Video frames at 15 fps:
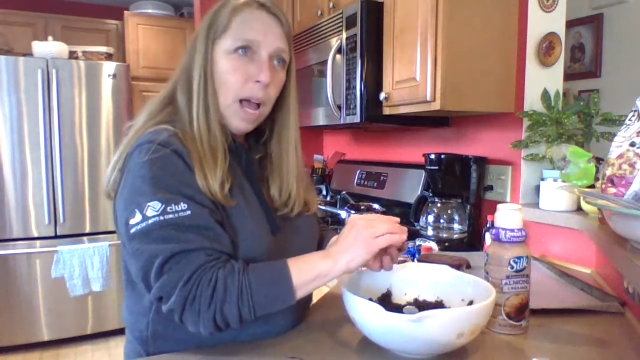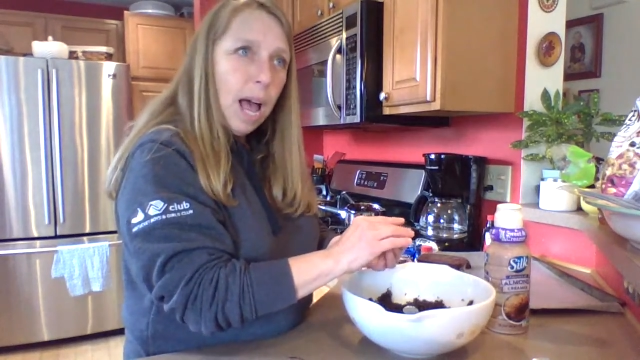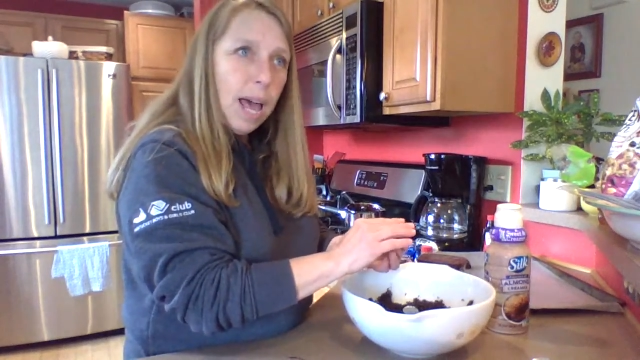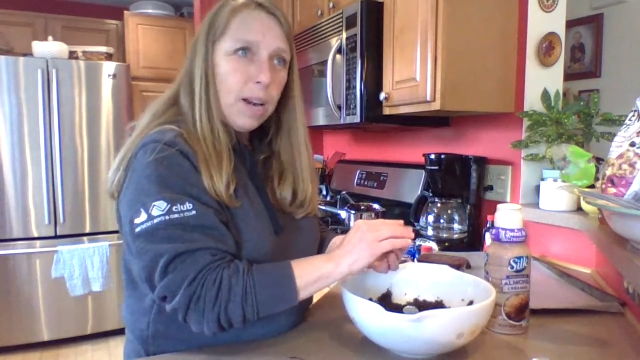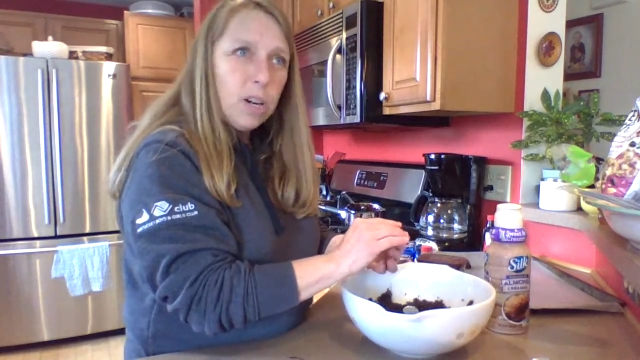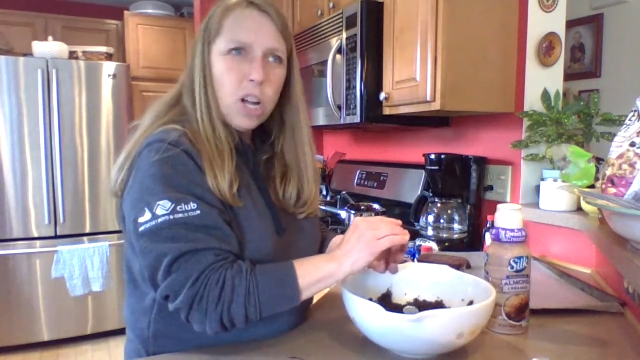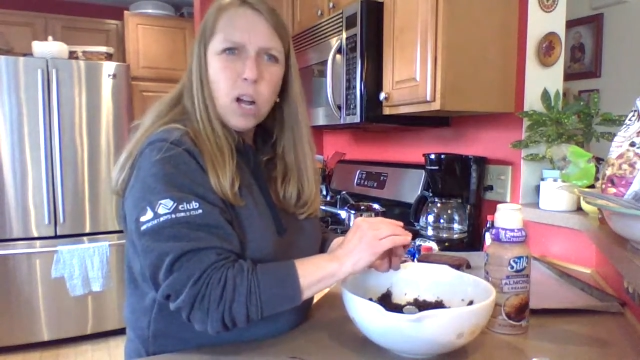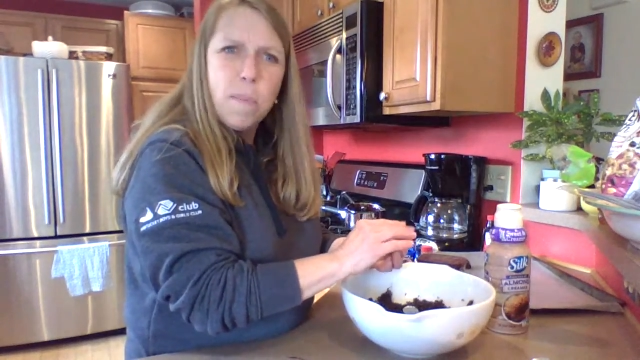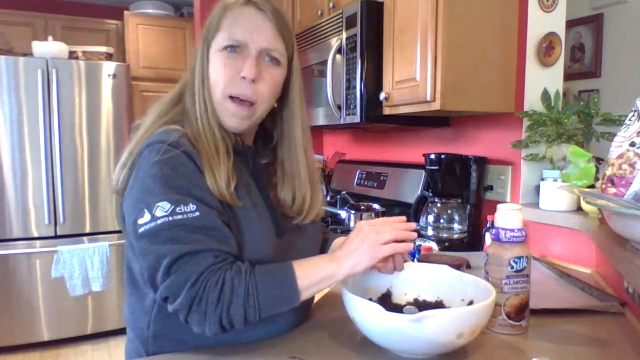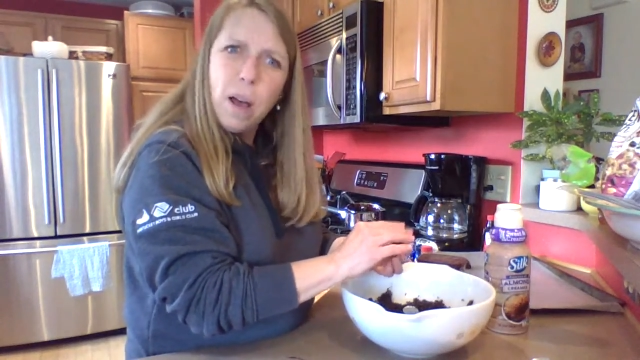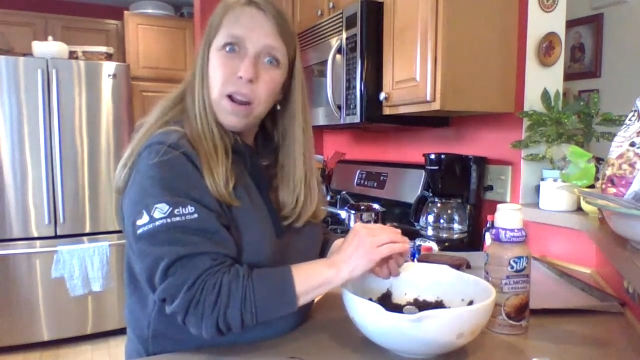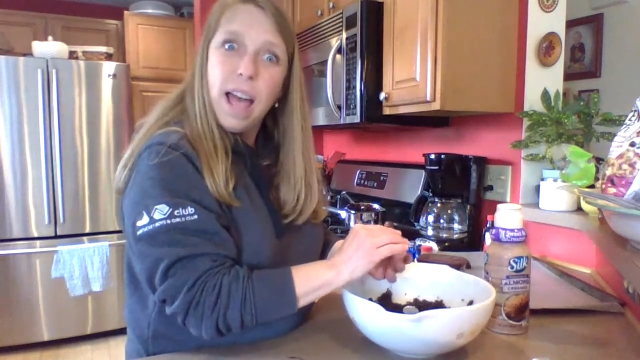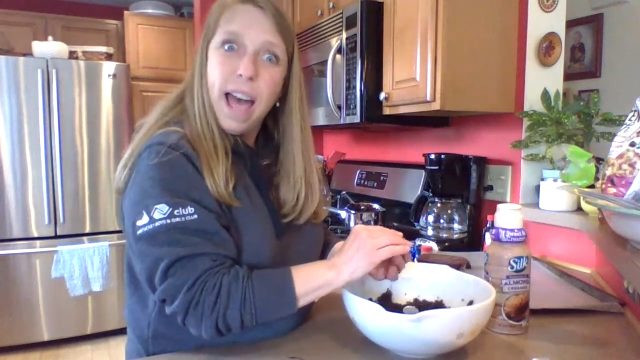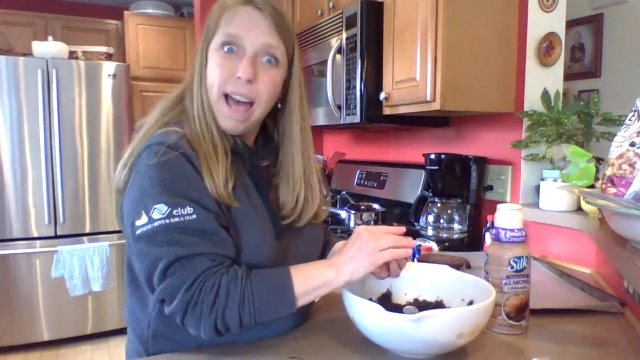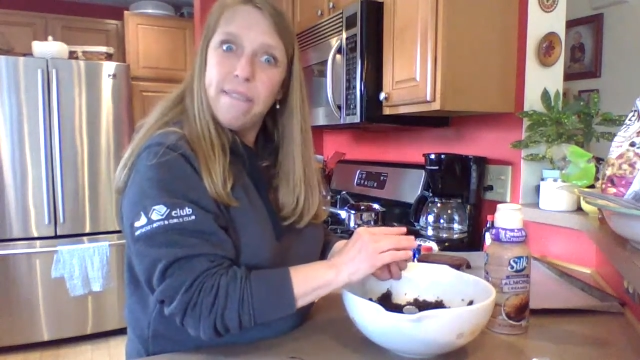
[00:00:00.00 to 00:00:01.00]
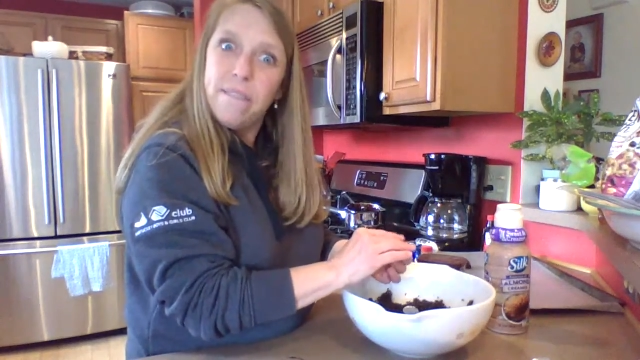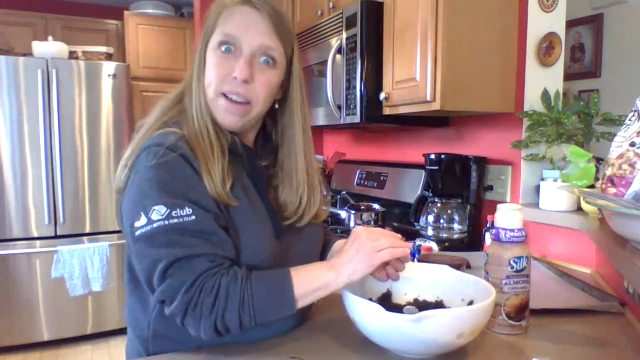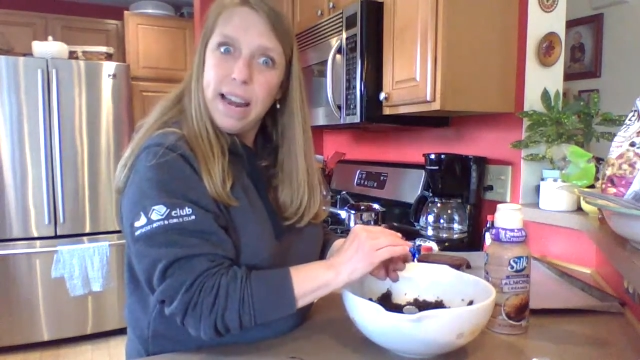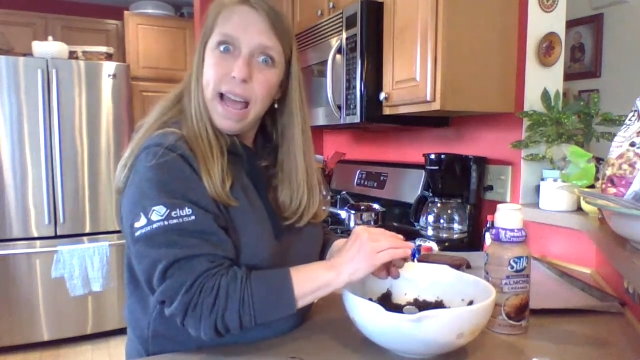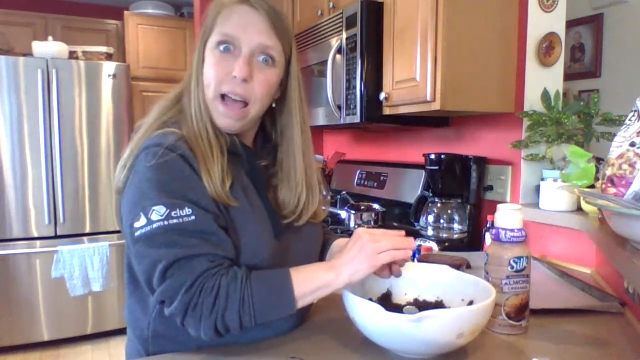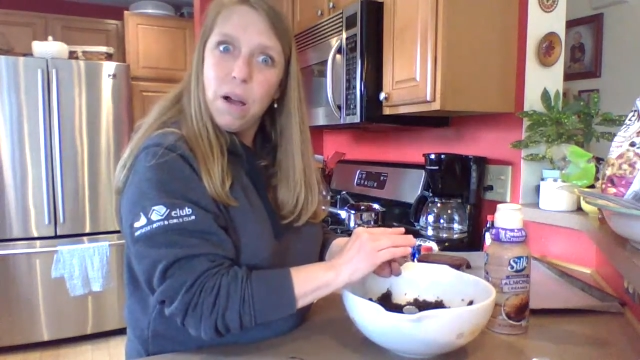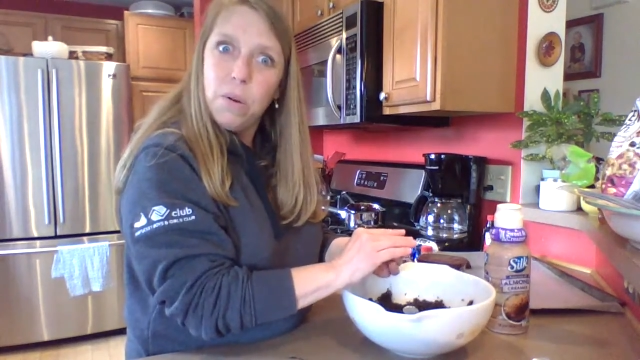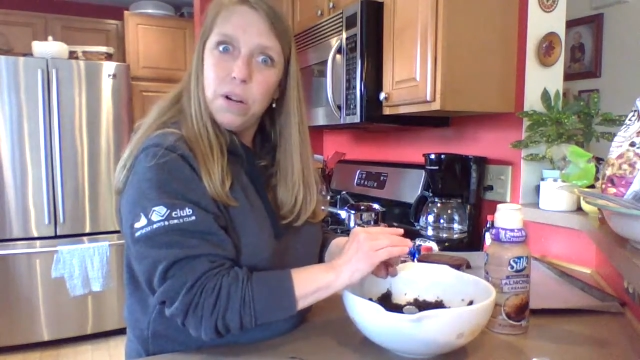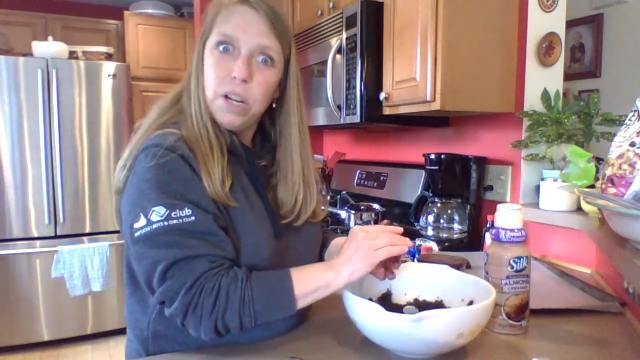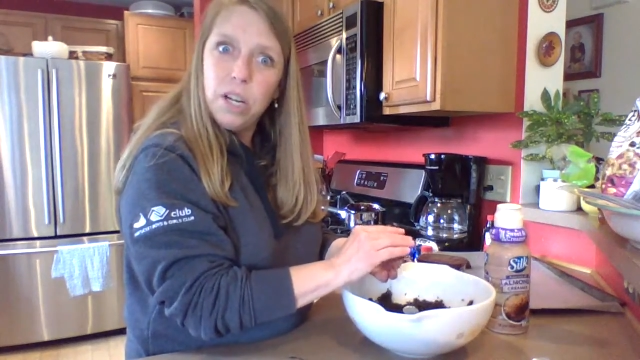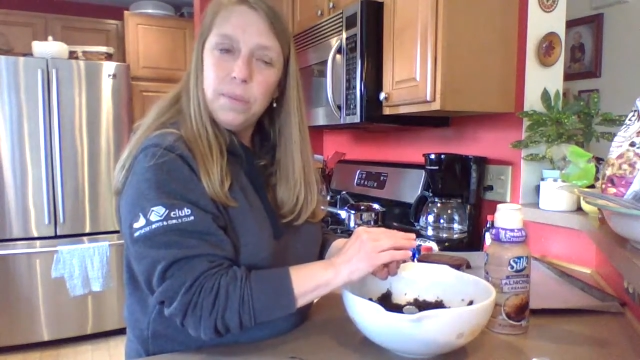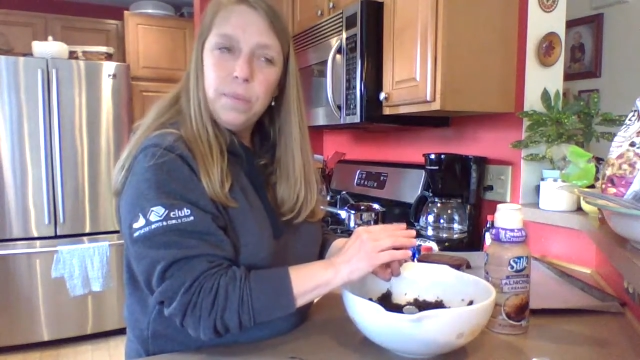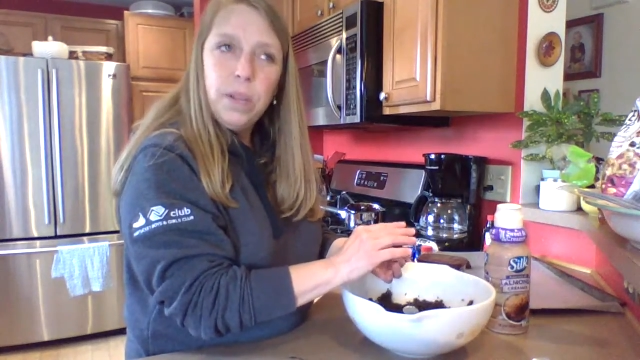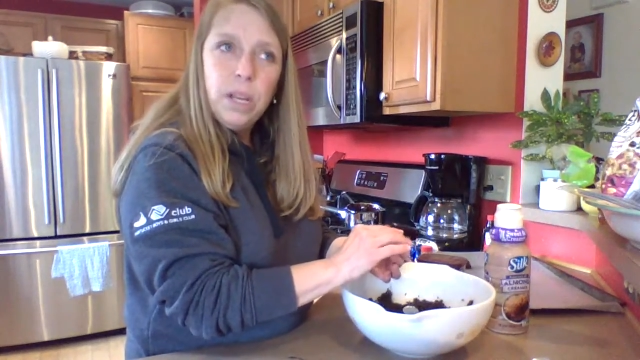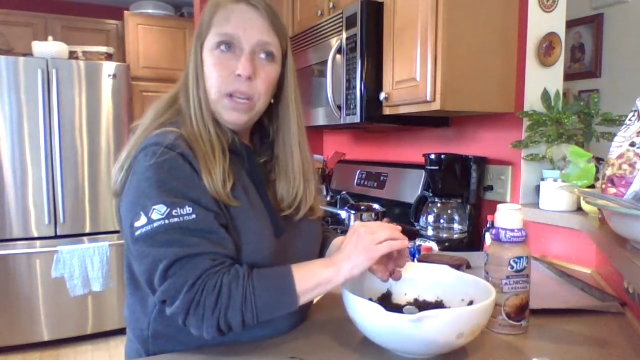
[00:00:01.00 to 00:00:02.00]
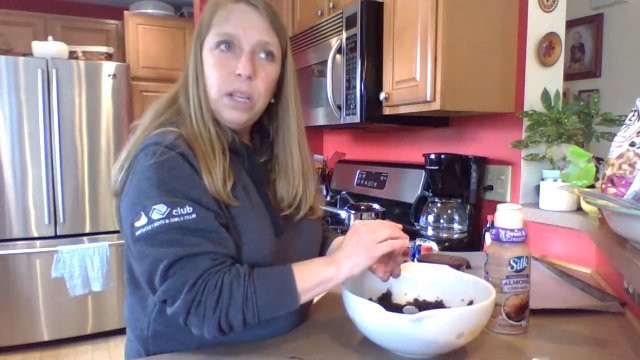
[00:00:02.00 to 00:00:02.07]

I don't know, about a half an hour